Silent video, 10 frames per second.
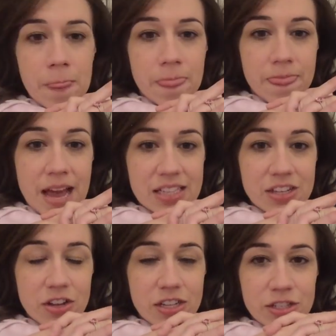that's
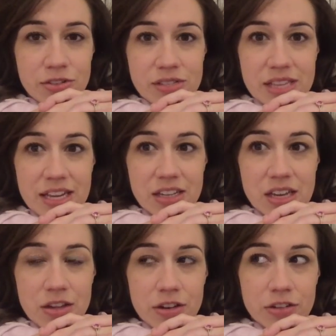all I do, is like
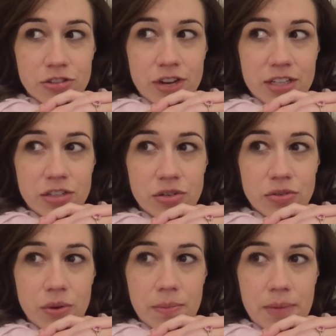either try
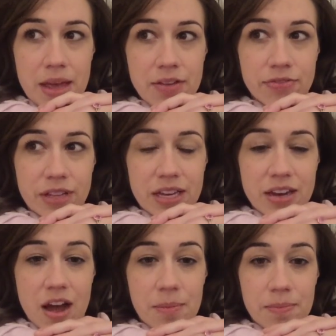to make Flynn
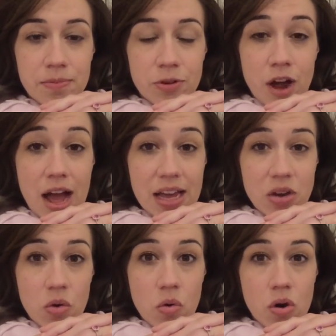not cry,
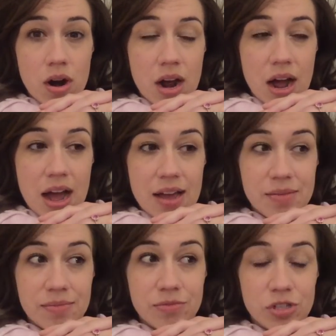or
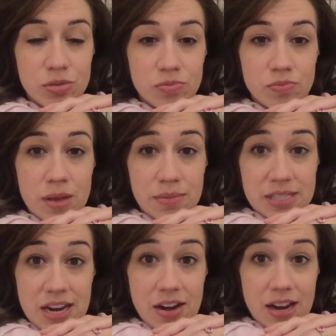I just am
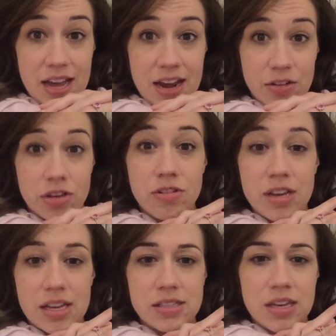staring at how cute he
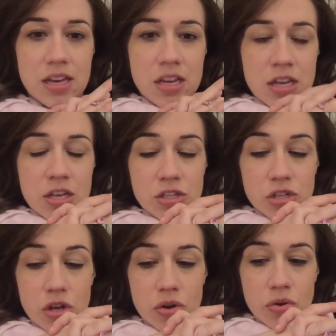is.
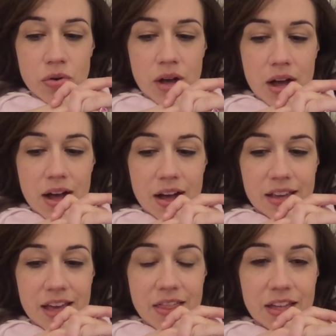So
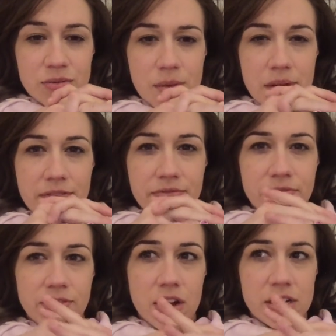yeah, that's why my
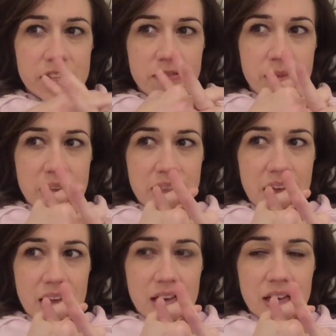vlogs have been
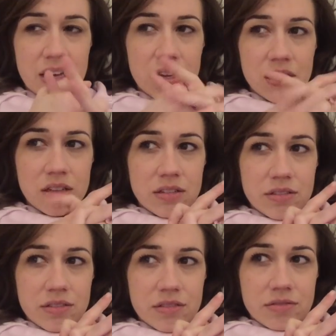like
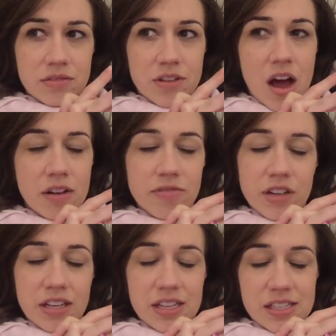not
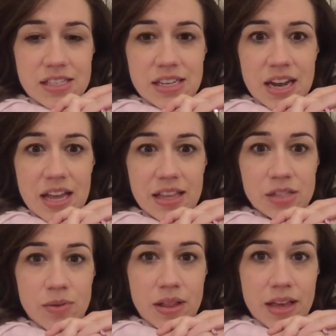really existent, and that's
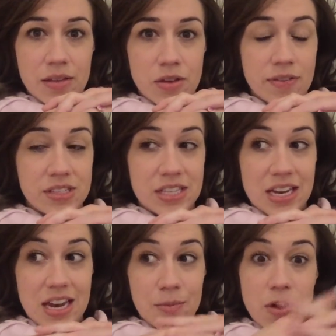why like you haven't seen
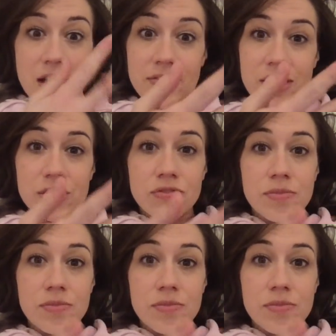any Miranda videos from